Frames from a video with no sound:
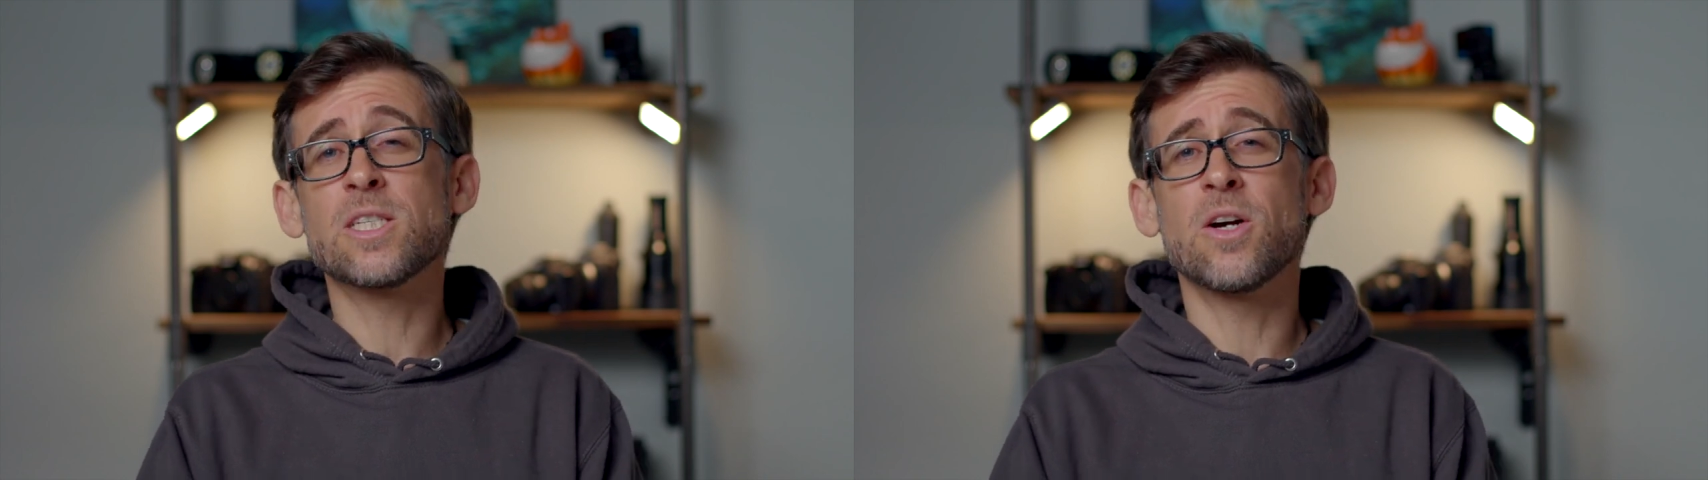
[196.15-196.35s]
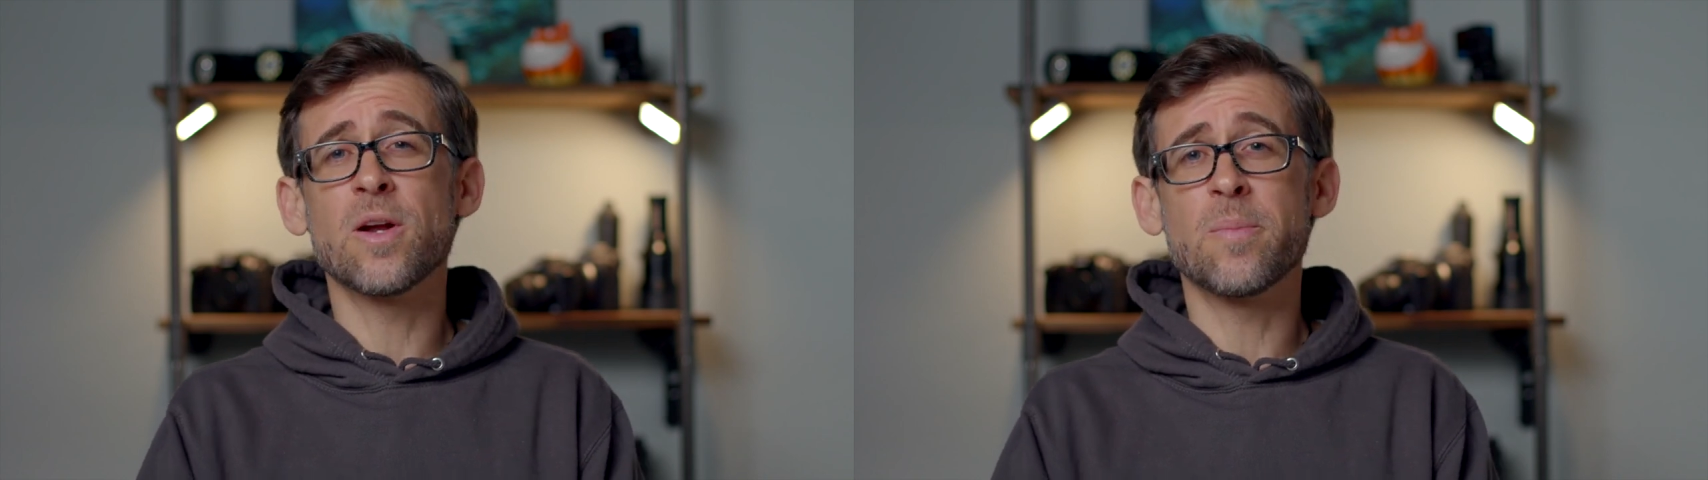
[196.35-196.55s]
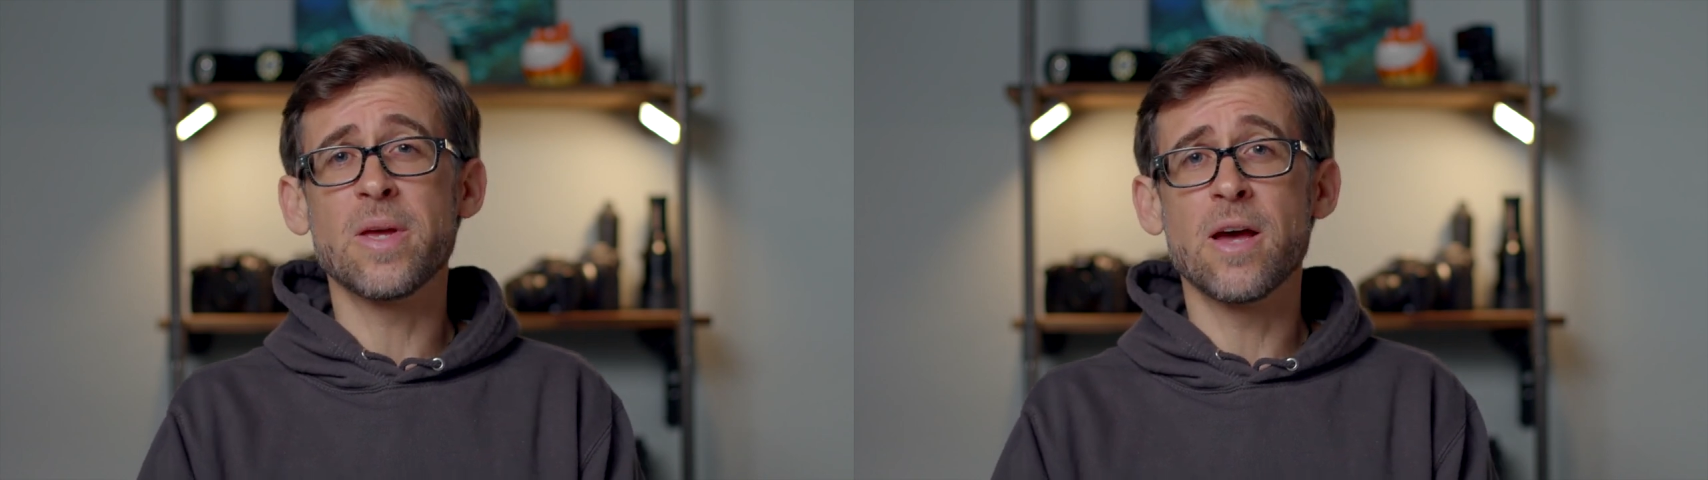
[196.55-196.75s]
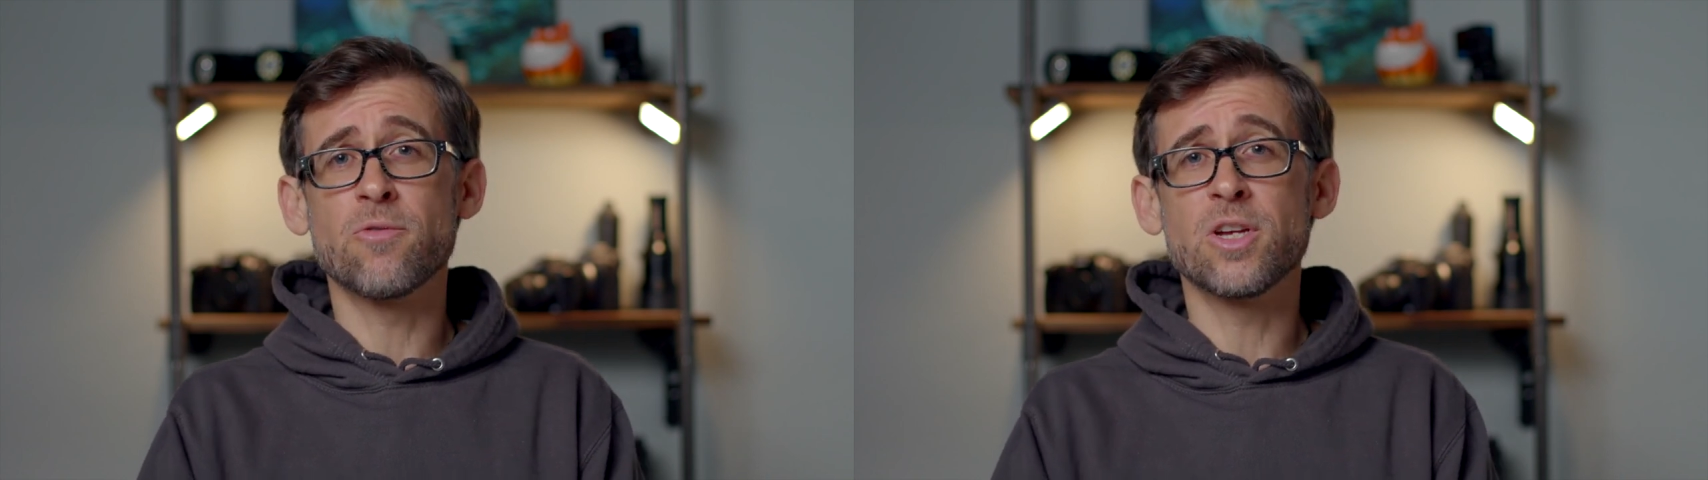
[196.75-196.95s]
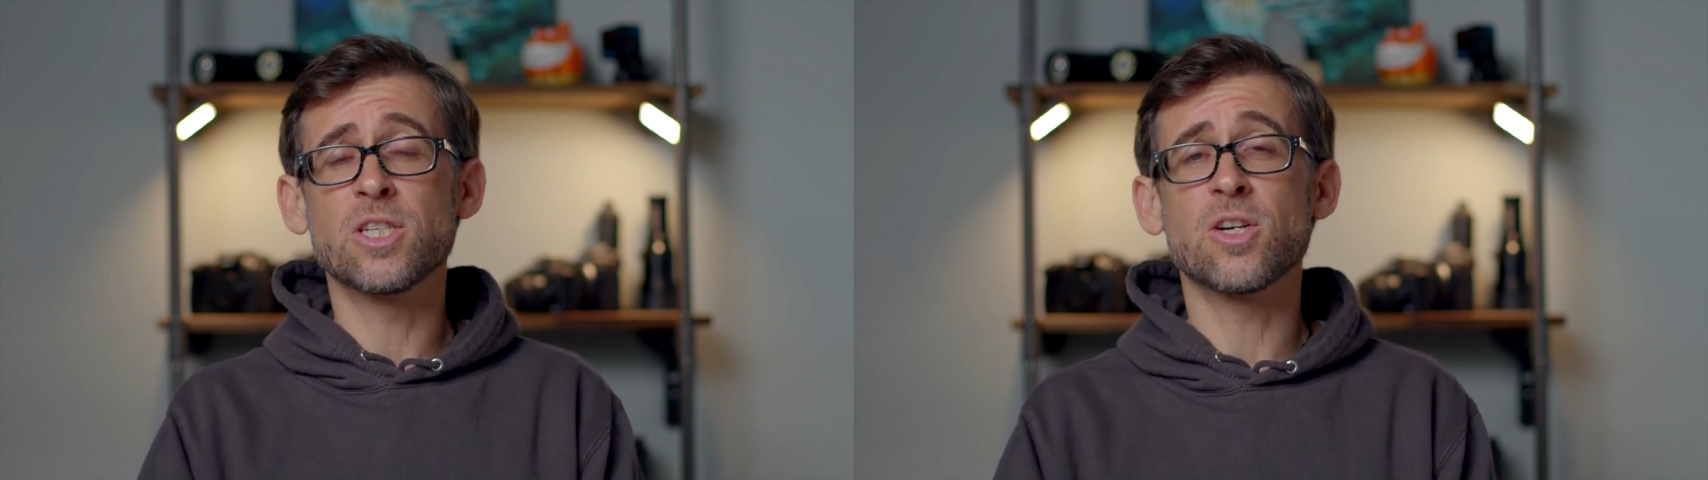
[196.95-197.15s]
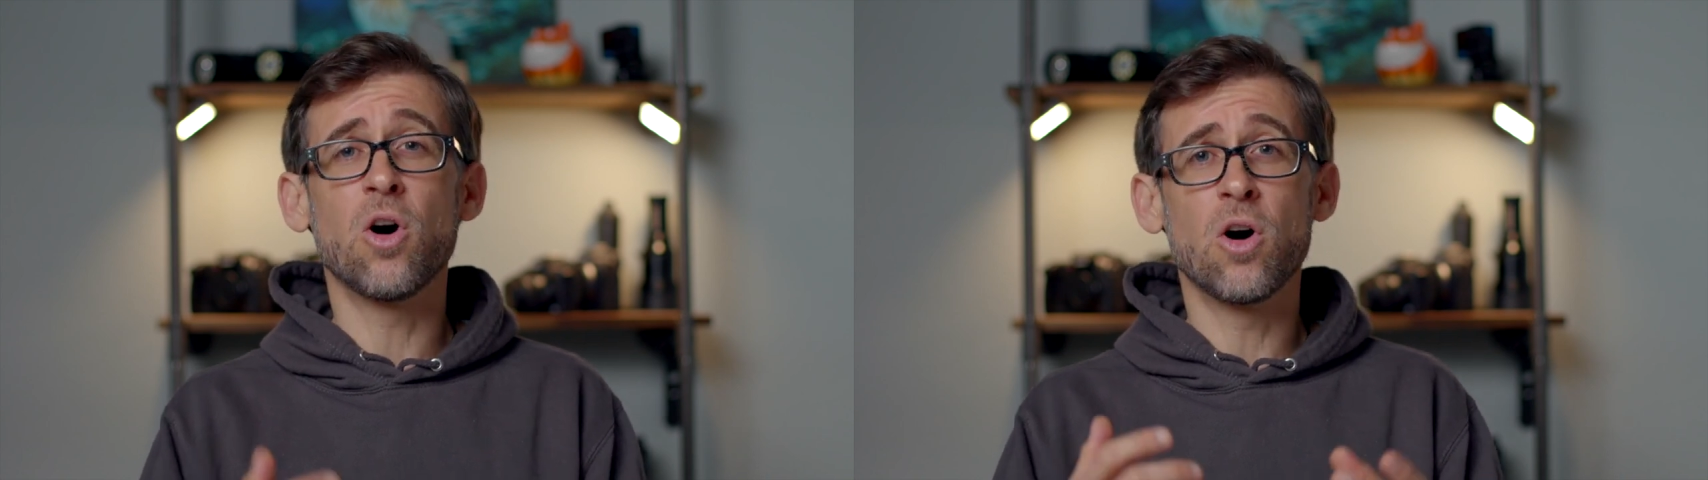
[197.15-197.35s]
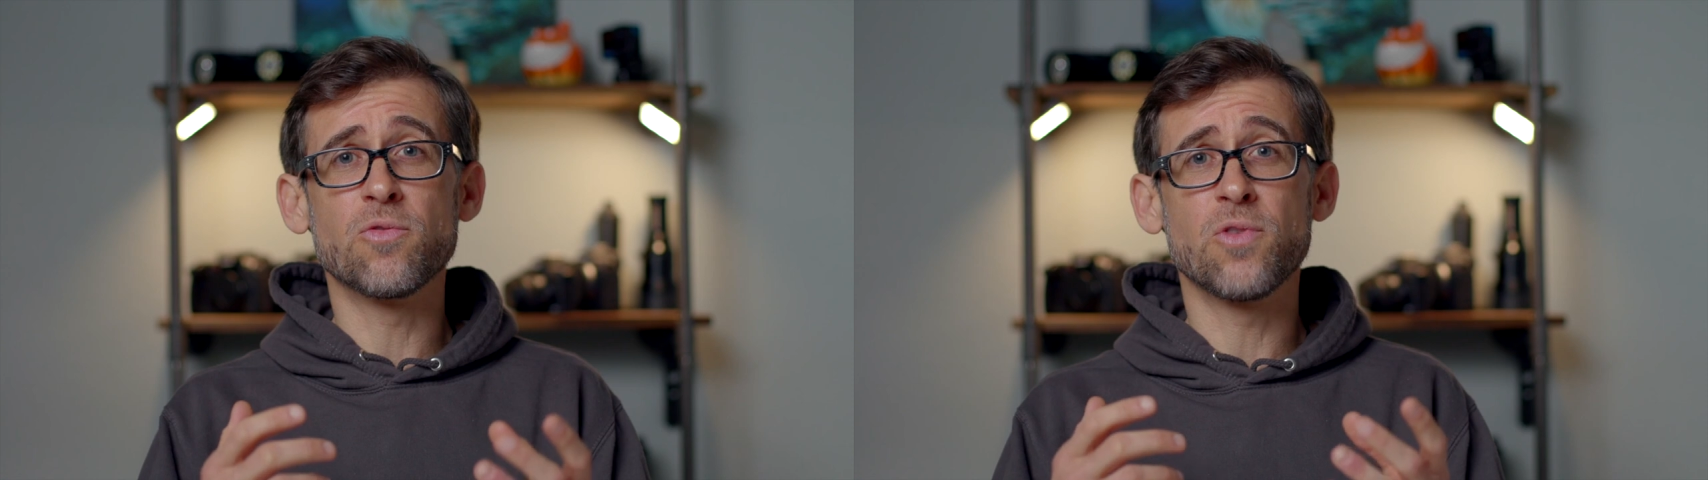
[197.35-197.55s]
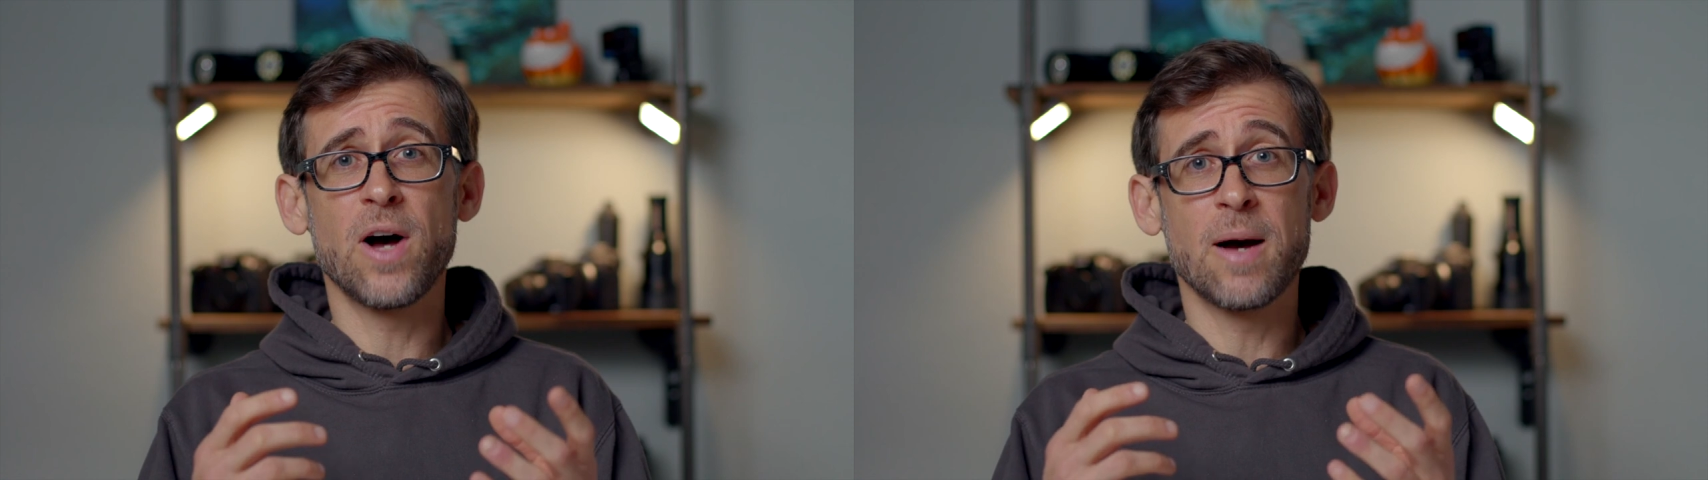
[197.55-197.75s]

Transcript: going to be a risk of